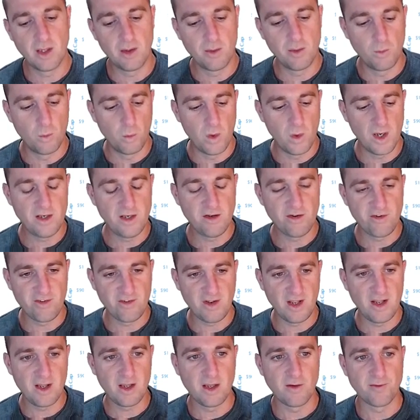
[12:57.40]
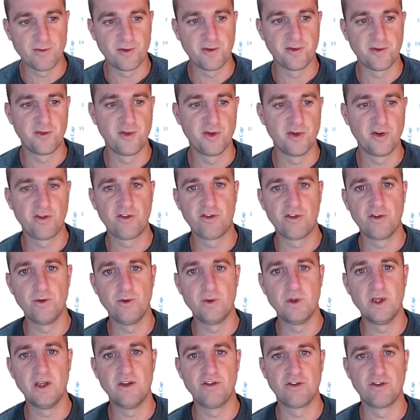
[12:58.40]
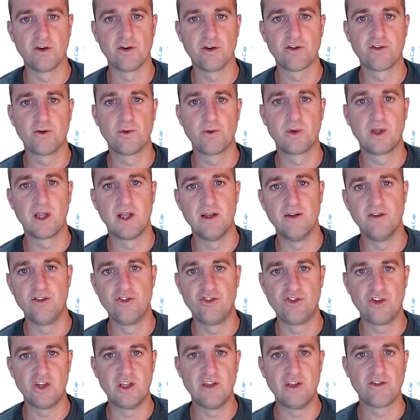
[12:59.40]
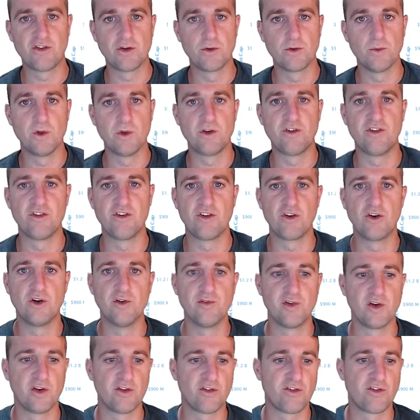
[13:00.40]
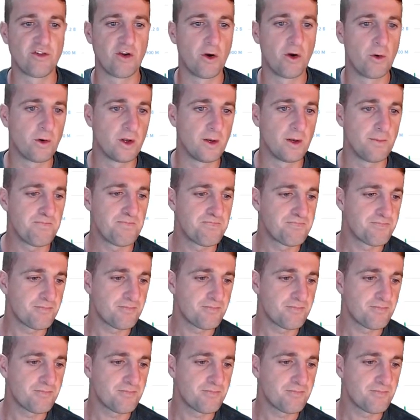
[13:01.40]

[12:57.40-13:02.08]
When you're staking for the first 2 years, you also get GZIL, which is a governance token.